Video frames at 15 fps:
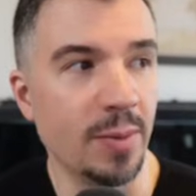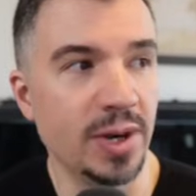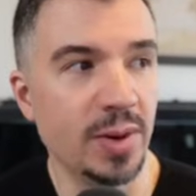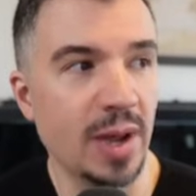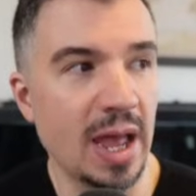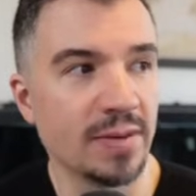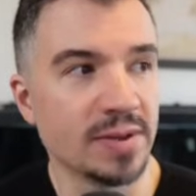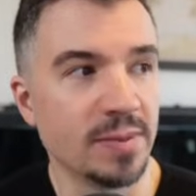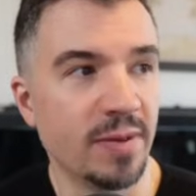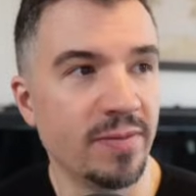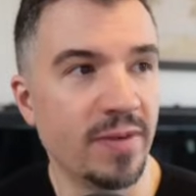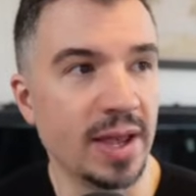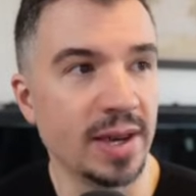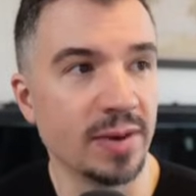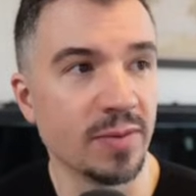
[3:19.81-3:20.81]
We do have some
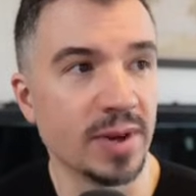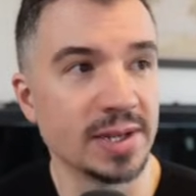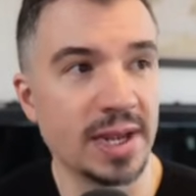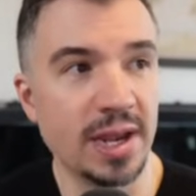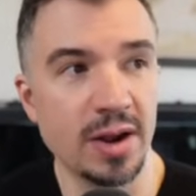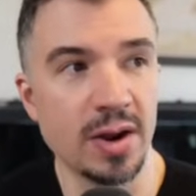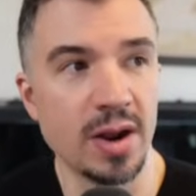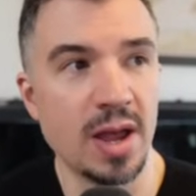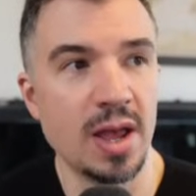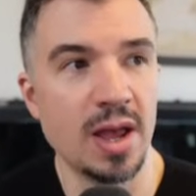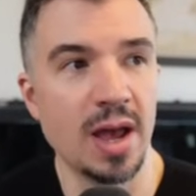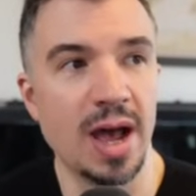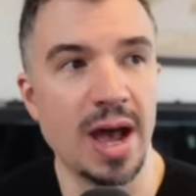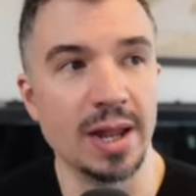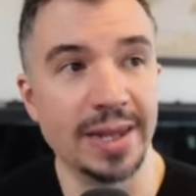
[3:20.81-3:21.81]
event risk here
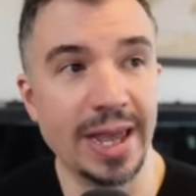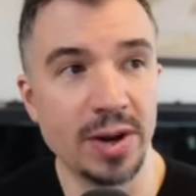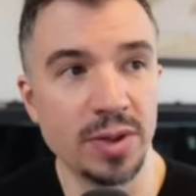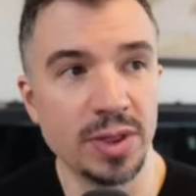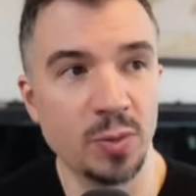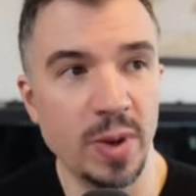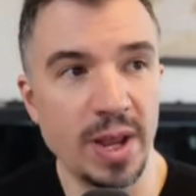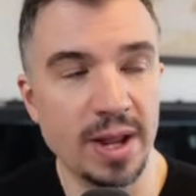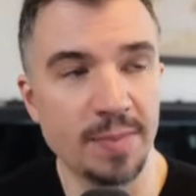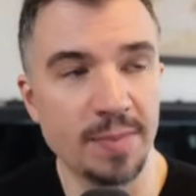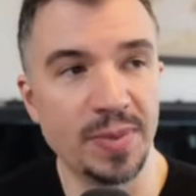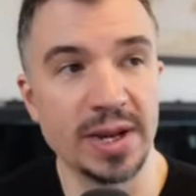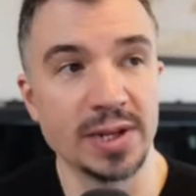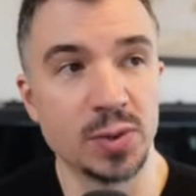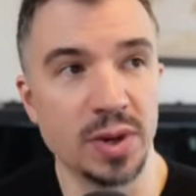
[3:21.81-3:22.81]
later in the week
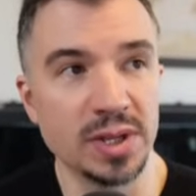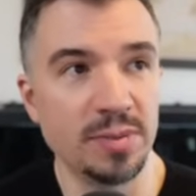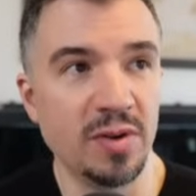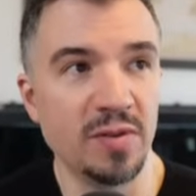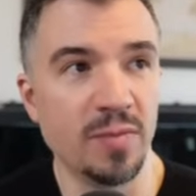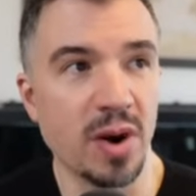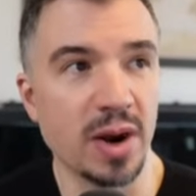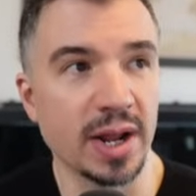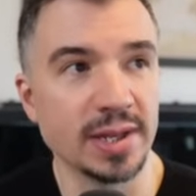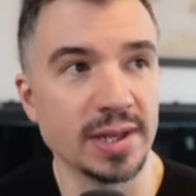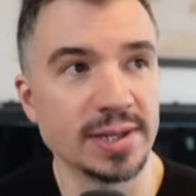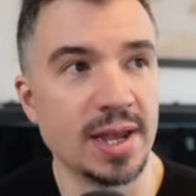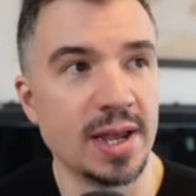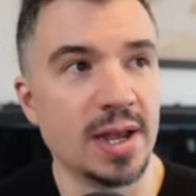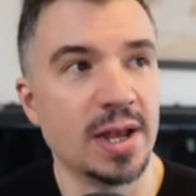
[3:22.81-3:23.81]
that is going to move
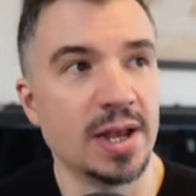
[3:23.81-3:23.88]
markets.